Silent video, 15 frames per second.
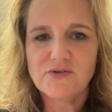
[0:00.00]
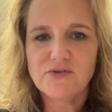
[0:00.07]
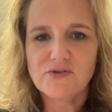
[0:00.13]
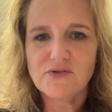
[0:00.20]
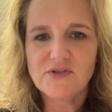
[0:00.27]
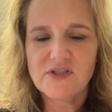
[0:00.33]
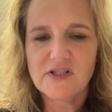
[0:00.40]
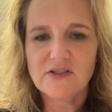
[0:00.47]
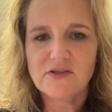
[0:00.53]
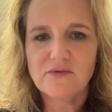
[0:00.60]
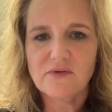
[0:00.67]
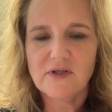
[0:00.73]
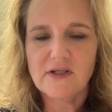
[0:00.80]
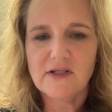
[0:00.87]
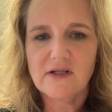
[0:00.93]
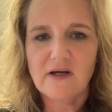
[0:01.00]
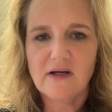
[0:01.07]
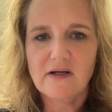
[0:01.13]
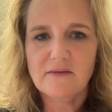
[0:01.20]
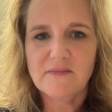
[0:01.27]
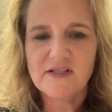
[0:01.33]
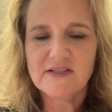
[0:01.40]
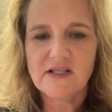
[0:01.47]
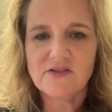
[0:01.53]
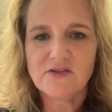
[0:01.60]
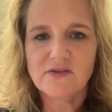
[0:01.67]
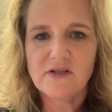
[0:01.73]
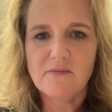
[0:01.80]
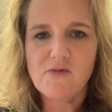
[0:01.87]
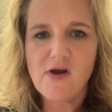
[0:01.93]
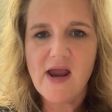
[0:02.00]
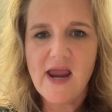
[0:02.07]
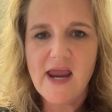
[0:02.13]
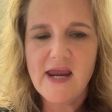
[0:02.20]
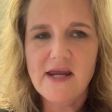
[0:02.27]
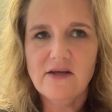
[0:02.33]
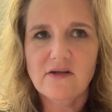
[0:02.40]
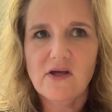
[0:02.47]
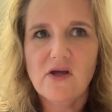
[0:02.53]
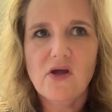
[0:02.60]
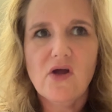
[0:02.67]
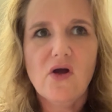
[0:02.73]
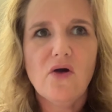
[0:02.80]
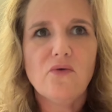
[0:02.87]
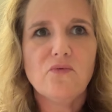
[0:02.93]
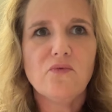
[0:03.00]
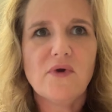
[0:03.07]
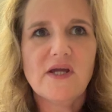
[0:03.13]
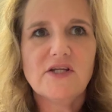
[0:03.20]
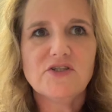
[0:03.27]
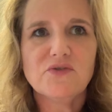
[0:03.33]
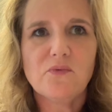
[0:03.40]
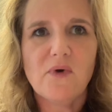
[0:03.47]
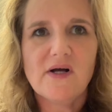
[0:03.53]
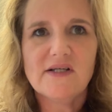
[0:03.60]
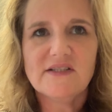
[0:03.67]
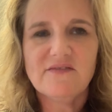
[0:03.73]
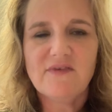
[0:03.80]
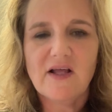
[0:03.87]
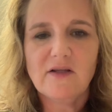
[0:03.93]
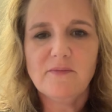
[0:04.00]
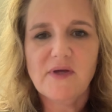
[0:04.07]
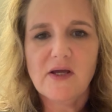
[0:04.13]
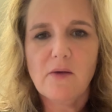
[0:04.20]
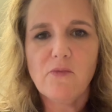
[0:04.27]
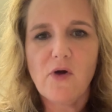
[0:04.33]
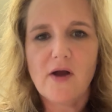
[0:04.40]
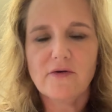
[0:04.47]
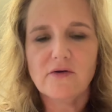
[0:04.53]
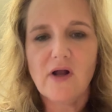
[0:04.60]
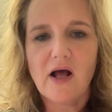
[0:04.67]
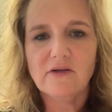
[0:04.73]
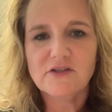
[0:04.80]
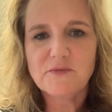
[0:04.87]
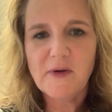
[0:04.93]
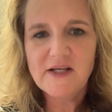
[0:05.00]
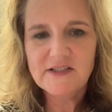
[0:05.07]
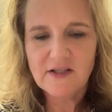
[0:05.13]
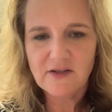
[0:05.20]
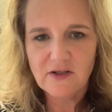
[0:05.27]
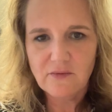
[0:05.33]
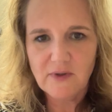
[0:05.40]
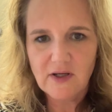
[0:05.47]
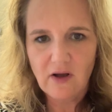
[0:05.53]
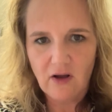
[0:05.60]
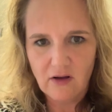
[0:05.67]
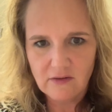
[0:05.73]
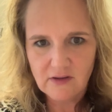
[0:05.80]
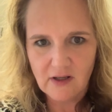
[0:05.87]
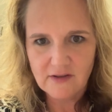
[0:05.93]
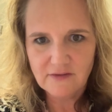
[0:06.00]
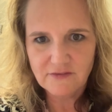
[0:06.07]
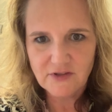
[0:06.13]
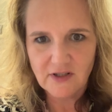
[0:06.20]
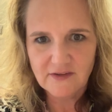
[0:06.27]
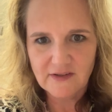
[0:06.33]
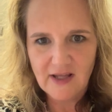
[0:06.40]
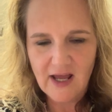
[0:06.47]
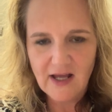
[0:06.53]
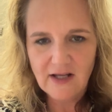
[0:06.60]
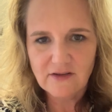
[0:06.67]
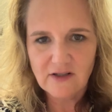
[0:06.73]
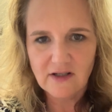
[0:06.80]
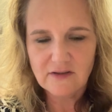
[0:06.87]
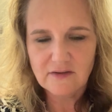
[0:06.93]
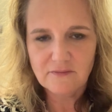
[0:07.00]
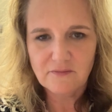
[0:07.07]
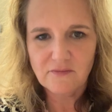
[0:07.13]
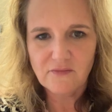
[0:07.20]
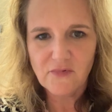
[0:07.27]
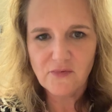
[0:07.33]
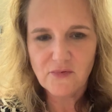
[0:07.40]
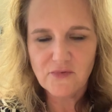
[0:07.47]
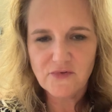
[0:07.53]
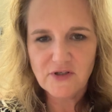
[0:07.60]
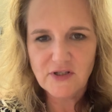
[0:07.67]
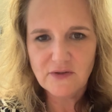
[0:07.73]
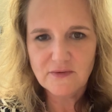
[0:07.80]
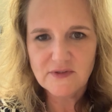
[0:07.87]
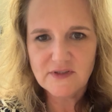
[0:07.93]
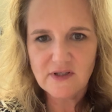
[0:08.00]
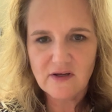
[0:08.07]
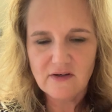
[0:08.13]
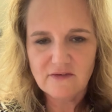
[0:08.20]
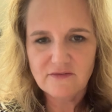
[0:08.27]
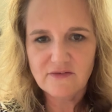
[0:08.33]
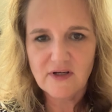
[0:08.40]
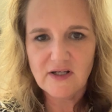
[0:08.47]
nursing degree, essential number 8, which was developing a broader knowledge base. I think we all kind of done that through the use of